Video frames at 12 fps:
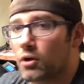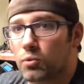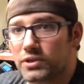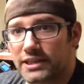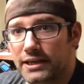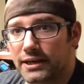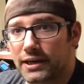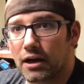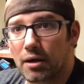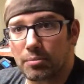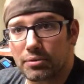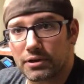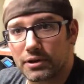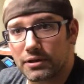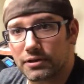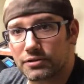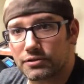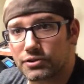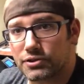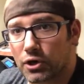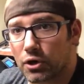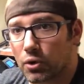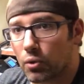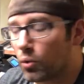was heating up.
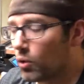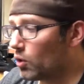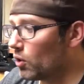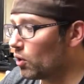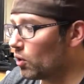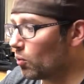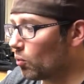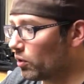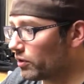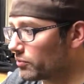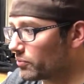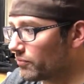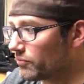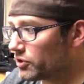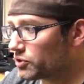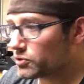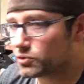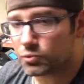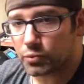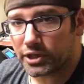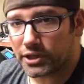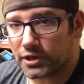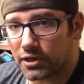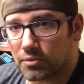So one of the revisions
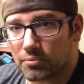we